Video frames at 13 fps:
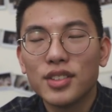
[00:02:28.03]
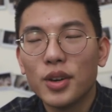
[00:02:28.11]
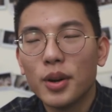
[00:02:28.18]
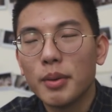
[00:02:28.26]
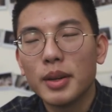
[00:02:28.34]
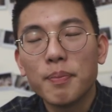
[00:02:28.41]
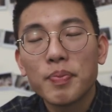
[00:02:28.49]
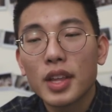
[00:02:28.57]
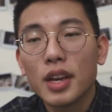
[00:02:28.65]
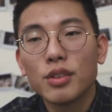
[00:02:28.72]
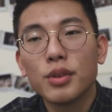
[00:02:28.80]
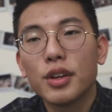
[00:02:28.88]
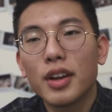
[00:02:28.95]
So I mean, it
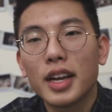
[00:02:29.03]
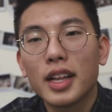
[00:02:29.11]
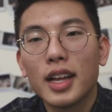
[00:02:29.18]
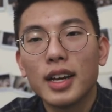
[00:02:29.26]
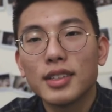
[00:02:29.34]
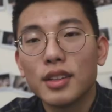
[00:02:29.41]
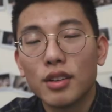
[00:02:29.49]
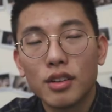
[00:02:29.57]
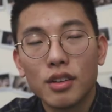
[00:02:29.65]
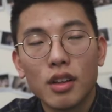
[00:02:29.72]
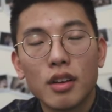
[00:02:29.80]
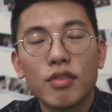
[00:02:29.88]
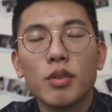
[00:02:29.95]
was a really great class, I learned
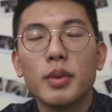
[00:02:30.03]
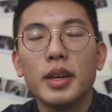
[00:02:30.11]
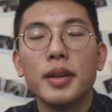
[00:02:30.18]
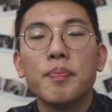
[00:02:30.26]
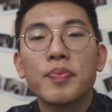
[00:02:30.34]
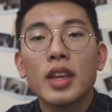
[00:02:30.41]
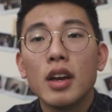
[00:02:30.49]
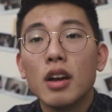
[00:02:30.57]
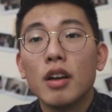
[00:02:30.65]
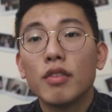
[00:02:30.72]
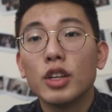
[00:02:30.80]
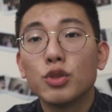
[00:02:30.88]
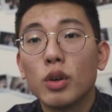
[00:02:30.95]
a lot from it.
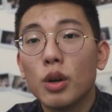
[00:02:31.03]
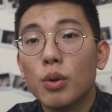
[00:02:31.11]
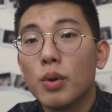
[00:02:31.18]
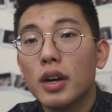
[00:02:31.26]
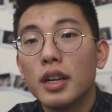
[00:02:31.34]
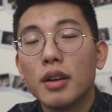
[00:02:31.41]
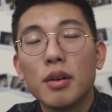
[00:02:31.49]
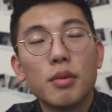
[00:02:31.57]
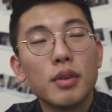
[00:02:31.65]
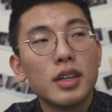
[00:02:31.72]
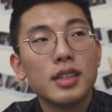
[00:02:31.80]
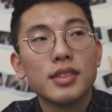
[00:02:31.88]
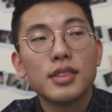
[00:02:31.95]
French 101
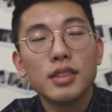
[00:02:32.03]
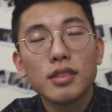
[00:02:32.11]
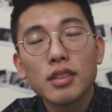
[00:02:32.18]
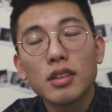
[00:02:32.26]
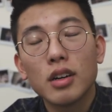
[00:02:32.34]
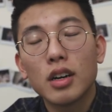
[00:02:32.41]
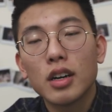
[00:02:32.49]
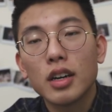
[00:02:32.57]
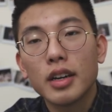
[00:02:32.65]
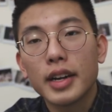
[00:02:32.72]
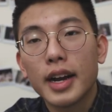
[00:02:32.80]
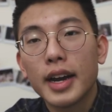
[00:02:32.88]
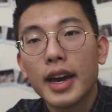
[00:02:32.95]
was a little
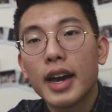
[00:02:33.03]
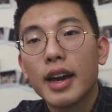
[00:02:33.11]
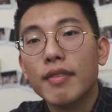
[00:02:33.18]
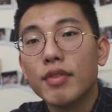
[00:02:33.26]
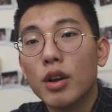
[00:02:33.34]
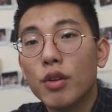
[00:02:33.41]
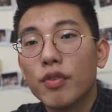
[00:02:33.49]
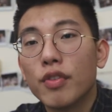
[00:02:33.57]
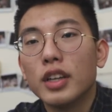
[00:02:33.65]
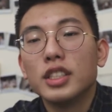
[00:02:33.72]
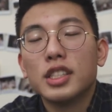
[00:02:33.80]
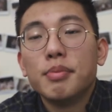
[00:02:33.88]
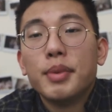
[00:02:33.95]
hard. I have no
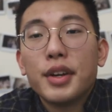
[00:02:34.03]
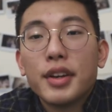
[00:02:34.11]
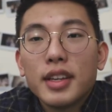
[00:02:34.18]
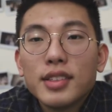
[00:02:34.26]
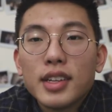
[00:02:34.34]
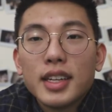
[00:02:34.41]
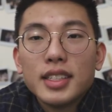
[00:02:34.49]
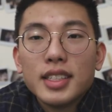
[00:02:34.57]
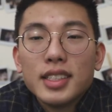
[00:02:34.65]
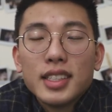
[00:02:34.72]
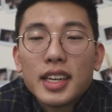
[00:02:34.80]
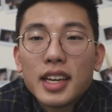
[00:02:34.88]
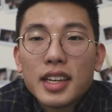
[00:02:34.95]
French experience. I
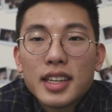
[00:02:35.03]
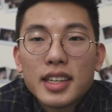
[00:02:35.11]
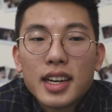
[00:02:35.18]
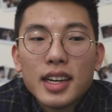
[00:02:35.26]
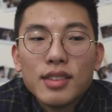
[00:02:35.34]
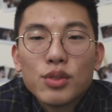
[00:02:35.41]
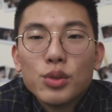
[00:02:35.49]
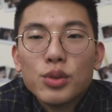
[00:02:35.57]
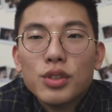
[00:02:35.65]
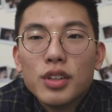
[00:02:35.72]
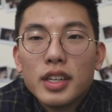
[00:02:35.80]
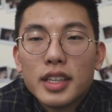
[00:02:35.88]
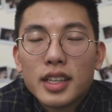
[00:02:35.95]
didn't take any in high
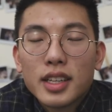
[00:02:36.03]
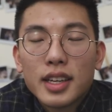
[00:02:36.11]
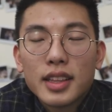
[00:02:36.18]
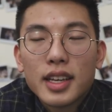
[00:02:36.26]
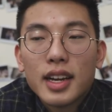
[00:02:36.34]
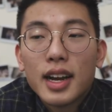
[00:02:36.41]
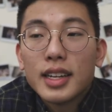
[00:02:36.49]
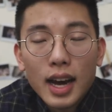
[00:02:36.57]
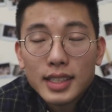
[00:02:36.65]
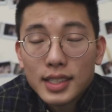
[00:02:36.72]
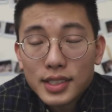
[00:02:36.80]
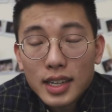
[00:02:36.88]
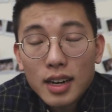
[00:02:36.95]
school or anything like that. I
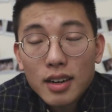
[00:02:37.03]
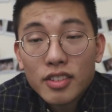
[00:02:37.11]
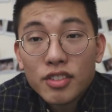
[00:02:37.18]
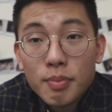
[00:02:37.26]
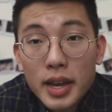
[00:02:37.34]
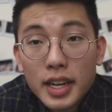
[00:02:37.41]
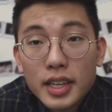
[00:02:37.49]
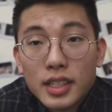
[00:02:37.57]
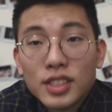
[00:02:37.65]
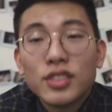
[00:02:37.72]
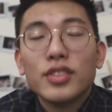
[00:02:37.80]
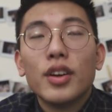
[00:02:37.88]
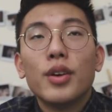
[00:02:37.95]
tested out of
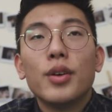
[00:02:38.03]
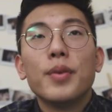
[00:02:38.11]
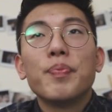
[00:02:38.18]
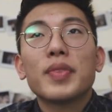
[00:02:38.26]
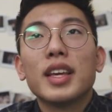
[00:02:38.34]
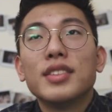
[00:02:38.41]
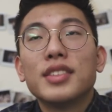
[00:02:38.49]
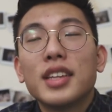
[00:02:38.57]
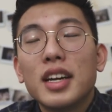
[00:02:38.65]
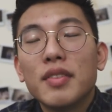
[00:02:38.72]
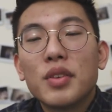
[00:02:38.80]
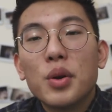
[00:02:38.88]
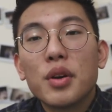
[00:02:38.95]
Spanish, so
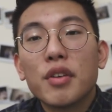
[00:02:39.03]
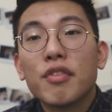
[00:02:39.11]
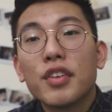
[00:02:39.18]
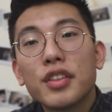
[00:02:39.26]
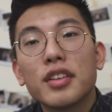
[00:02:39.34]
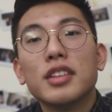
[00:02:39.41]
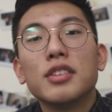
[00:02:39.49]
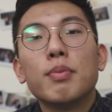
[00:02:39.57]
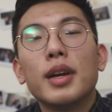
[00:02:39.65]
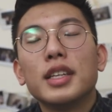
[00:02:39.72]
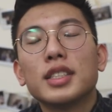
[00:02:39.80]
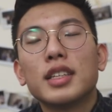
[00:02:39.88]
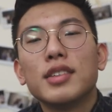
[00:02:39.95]
instead of going further in
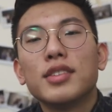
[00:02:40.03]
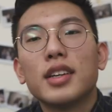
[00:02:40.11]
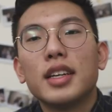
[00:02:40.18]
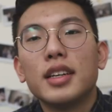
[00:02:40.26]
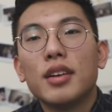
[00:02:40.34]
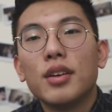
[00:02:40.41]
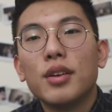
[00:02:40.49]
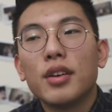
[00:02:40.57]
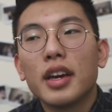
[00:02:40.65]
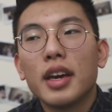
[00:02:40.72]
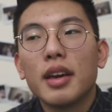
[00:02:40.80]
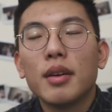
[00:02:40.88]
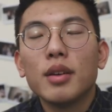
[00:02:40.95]
Spanish, I decided,
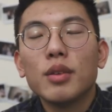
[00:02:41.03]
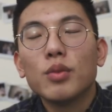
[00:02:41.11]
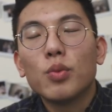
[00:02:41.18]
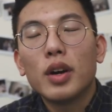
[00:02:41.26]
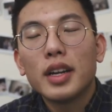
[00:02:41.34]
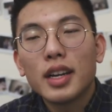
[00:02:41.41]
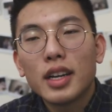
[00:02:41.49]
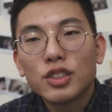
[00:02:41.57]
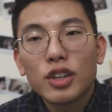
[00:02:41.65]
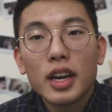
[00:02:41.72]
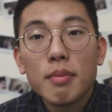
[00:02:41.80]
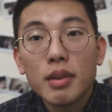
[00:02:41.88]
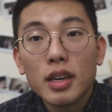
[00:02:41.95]
okay, why not
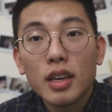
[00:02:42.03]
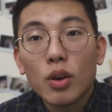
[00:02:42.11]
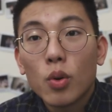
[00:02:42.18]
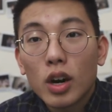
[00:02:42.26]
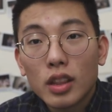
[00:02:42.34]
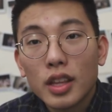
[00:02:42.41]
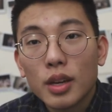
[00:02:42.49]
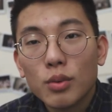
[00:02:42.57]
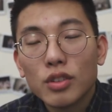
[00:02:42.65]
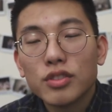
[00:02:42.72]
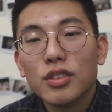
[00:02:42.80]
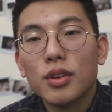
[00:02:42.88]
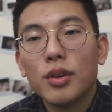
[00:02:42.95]
try and be quadlingual?
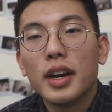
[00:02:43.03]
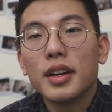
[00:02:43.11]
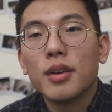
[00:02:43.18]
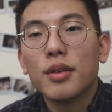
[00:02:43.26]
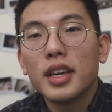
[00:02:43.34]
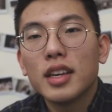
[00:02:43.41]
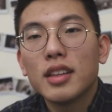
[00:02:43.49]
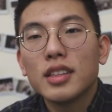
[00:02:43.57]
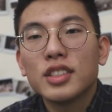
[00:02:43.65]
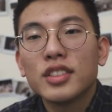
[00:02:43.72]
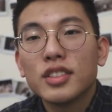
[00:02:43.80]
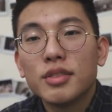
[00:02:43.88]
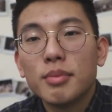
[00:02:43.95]
So I know
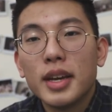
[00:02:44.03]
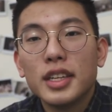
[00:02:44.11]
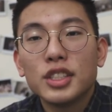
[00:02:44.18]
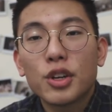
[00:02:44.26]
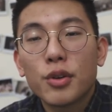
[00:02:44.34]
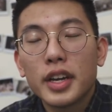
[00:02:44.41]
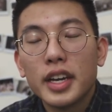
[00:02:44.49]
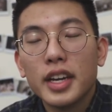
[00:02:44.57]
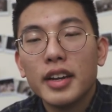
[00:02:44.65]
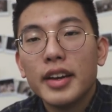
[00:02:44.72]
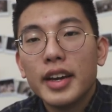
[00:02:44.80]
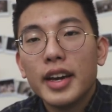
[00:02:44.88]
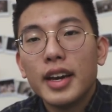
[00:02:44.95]
English, Spanish,
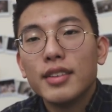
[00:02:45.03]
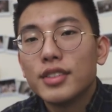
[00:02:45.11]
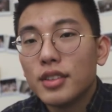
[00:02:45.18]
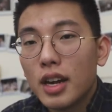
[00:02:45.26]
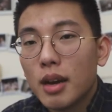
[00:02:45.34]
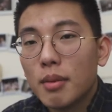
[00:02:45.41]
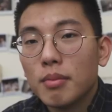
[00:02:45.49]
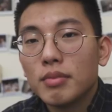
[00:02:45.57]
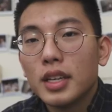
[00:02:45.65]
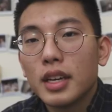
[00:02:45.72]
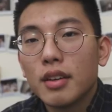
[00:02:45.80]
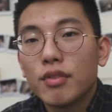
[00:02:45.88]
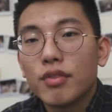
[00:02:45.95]
Korean, and so now I'm
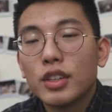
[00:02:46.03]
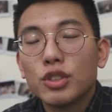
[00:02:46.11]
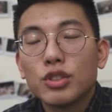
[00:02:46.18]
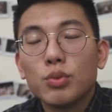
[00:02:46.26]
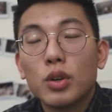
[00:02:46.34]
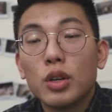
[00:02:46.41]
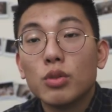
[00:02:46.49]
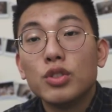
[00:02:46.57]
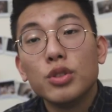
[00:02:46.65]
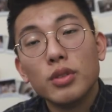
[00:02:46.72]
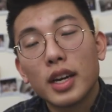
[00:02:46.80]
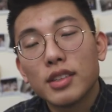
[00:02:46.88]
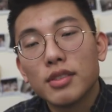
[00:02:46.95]
taking French
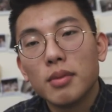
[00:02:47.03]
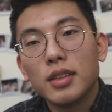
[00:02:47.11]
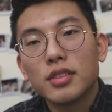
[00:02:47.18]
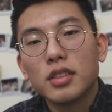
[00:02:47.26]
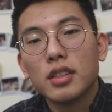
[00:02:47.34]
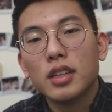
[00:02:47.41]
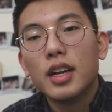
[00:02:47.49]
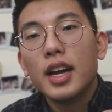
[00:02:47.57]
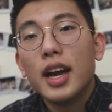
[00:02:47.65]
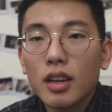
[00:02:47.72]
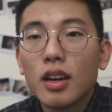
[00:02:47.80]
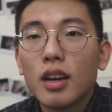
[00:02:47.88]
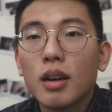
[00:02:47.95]
102 next semester
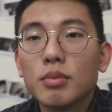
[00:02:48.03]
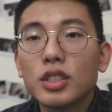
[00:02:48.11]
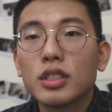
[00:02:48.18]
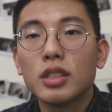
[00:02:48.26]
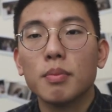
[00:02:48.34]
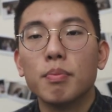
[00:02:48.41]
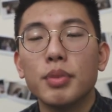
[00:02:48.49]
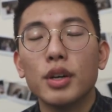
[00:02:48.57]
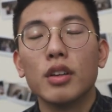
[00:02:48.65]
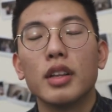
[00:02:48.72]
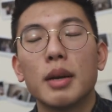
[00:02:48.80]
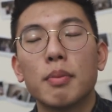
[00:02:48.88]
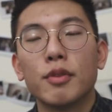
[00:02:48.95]
just to build
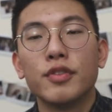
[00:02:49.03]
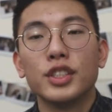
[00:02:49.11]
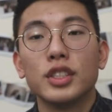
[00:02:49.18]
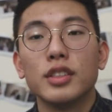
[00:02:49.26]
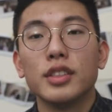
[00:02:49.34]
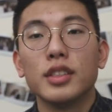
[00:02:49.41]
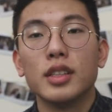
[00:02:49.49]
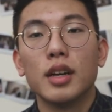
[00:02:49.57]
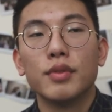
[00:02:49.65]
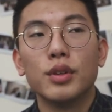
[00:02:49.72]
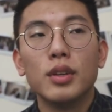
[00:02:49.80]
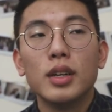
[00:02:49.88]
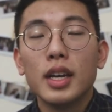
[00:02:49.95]
on that proficiency
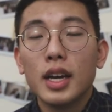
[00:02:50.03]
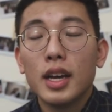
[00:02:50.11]
level.